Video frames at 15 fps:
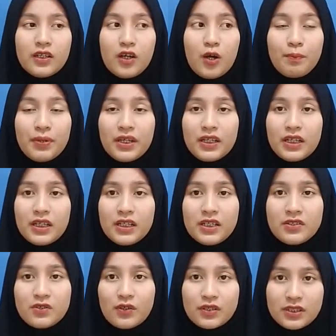open
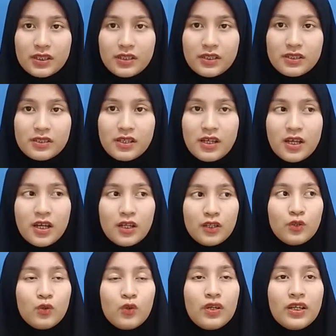learning sources,
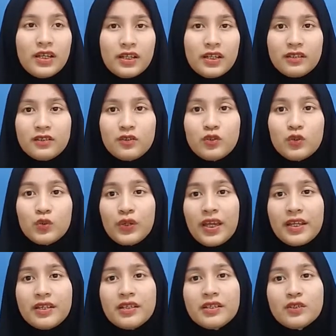to learn
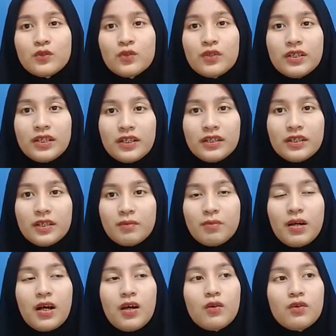
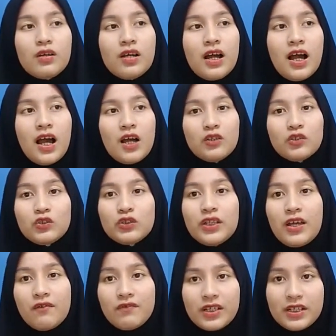about how to
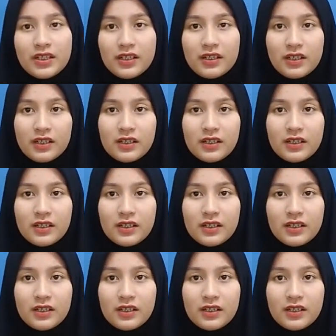develop